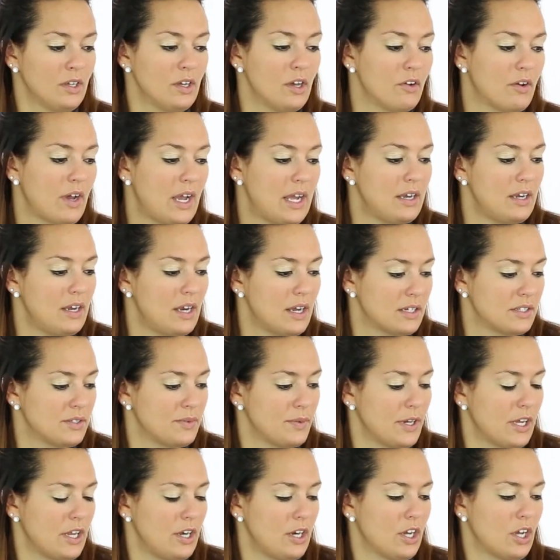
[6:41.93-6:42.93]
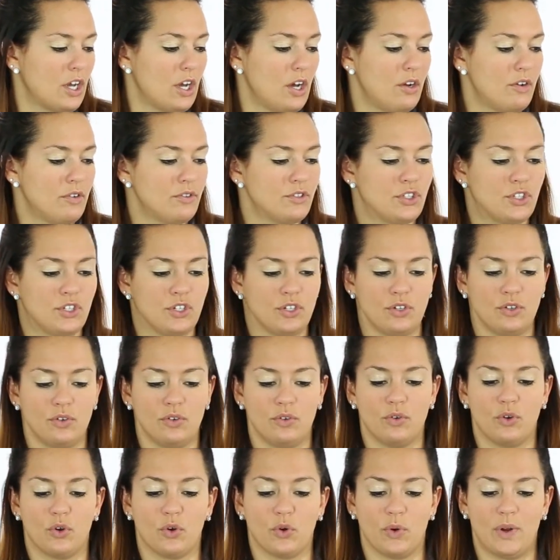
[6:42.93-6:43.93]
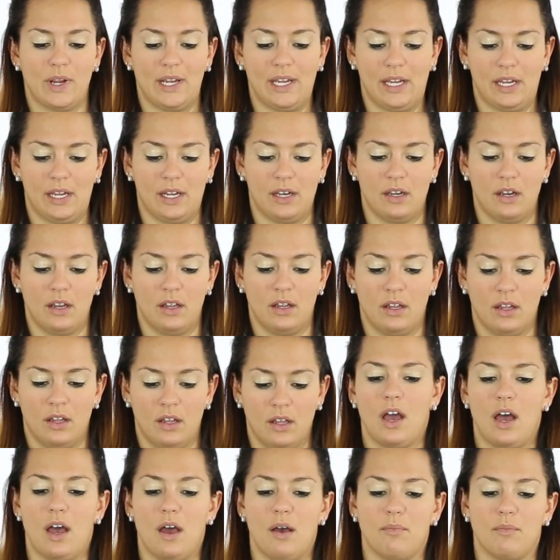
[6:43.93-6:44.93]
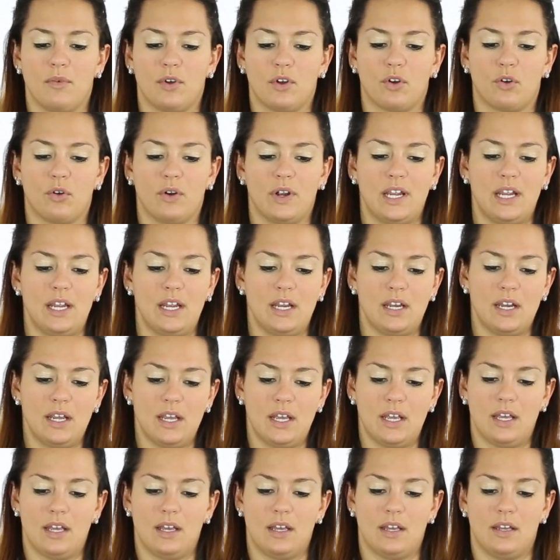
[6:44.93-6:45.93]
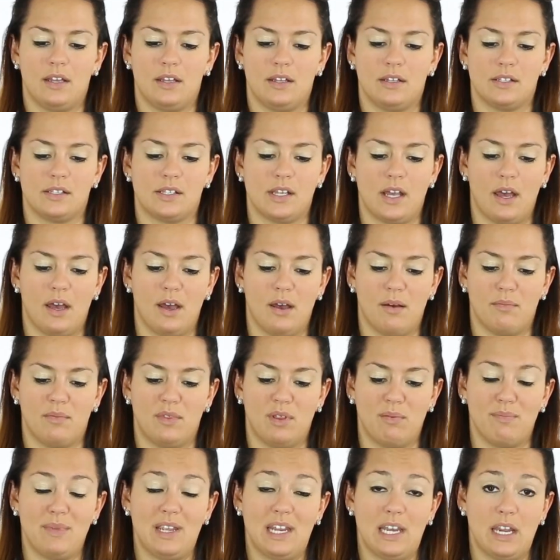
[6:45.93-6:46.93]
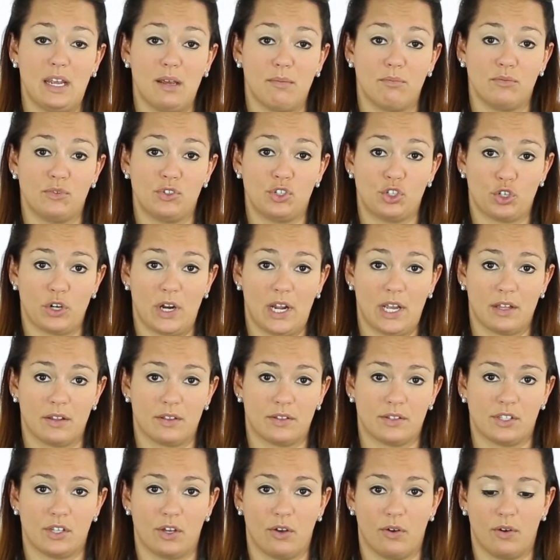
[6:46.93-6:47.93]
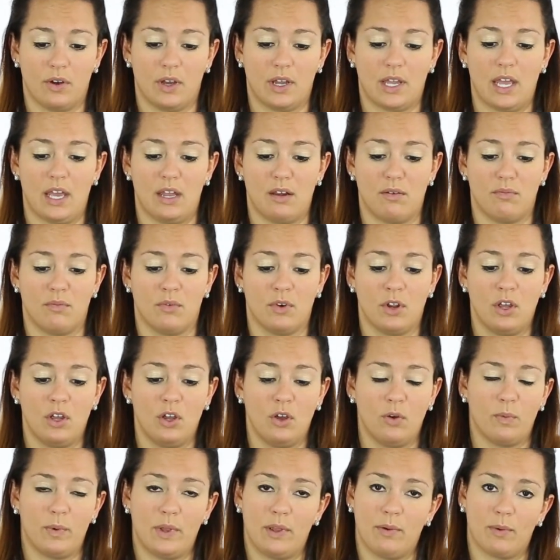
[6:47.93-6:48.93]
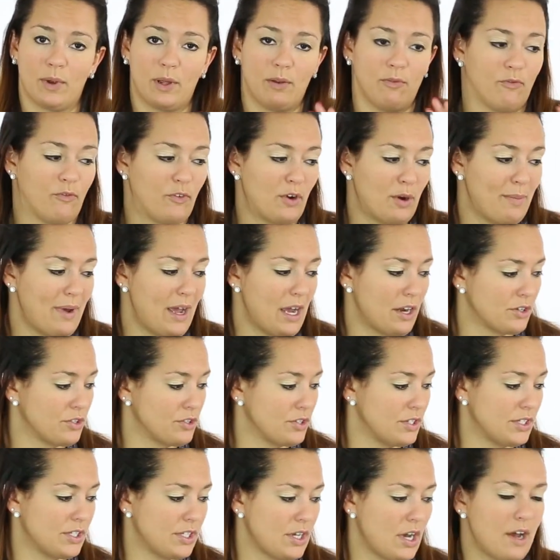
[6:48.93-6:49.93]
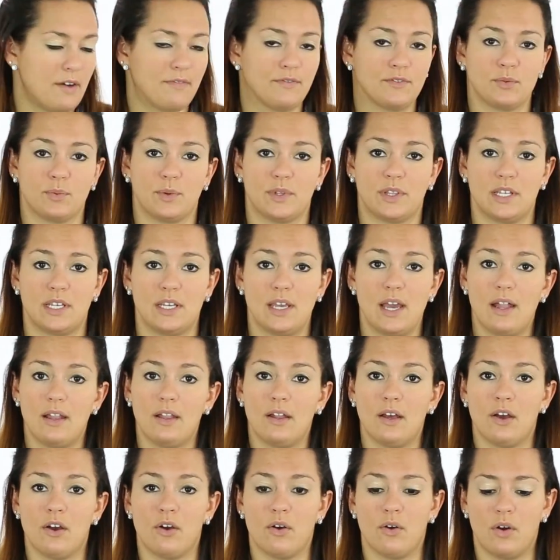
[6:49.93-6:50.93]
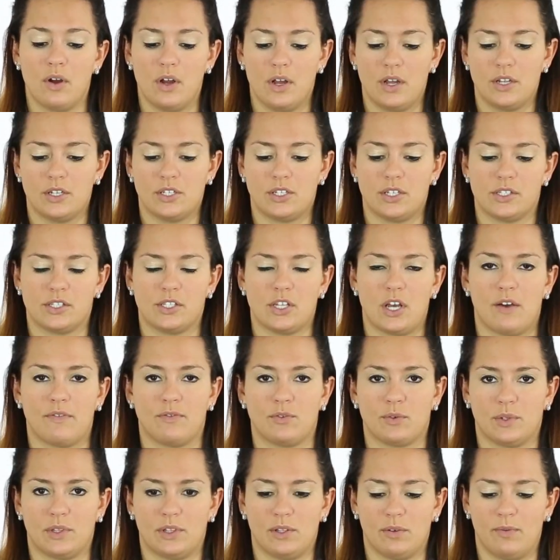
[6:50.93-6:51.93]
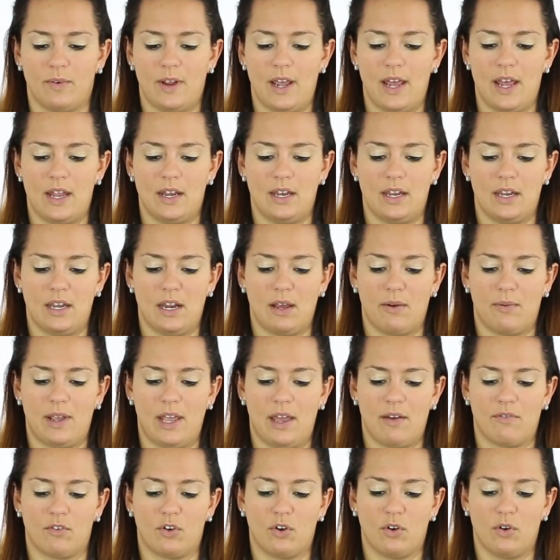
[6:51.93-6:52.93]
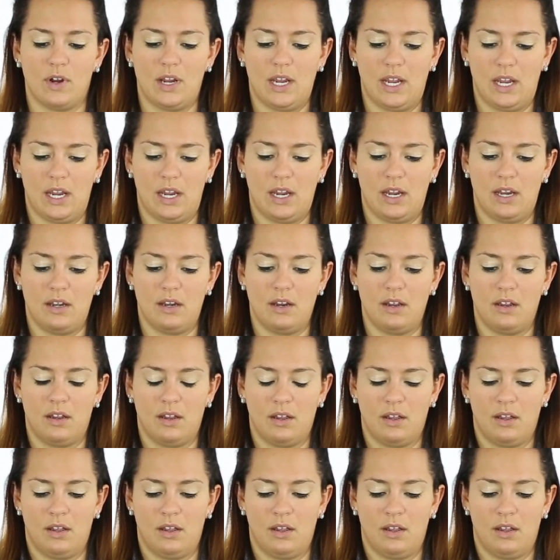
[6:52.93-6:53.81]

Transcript: Okay, next we're going to go to green. Green is the medium strength. So again, we went from extra soft with the yellow to soft with the red, and now we have green,